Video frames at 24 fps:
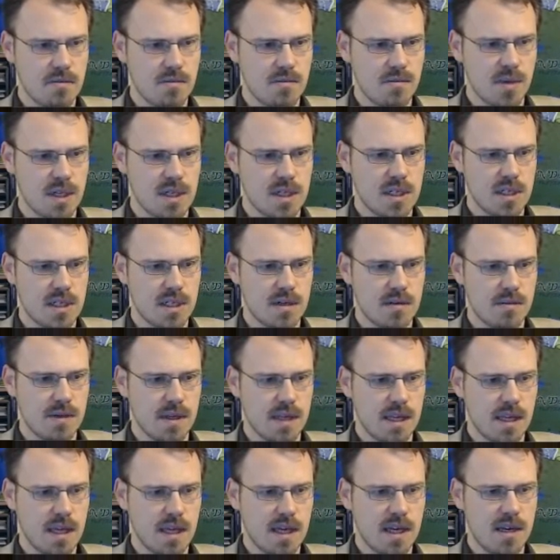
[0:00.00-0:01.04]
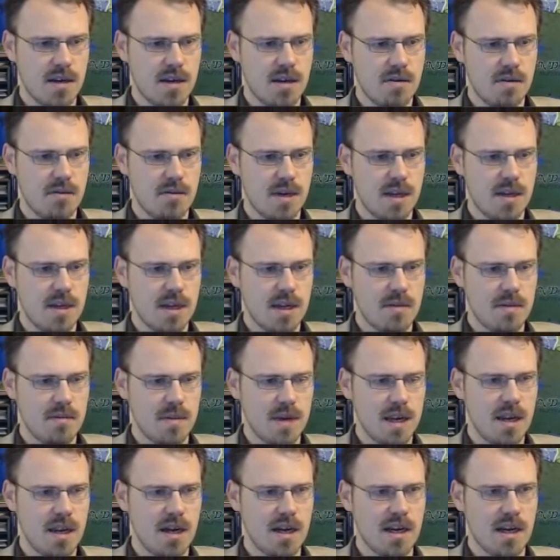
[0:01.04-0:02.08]
bunch there. But yeah, no, my deck
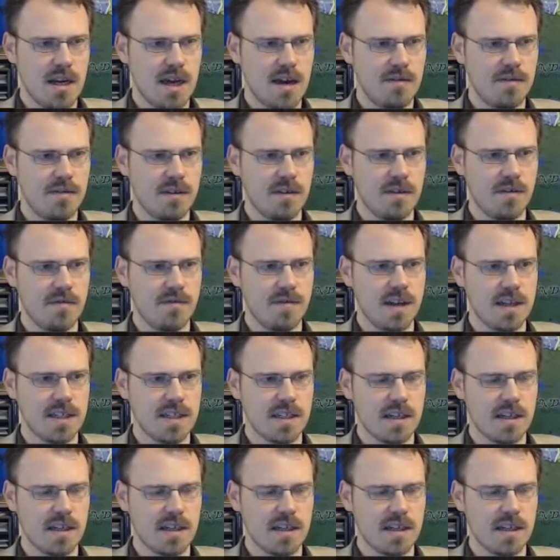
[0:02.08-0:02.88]
may not have enough fast.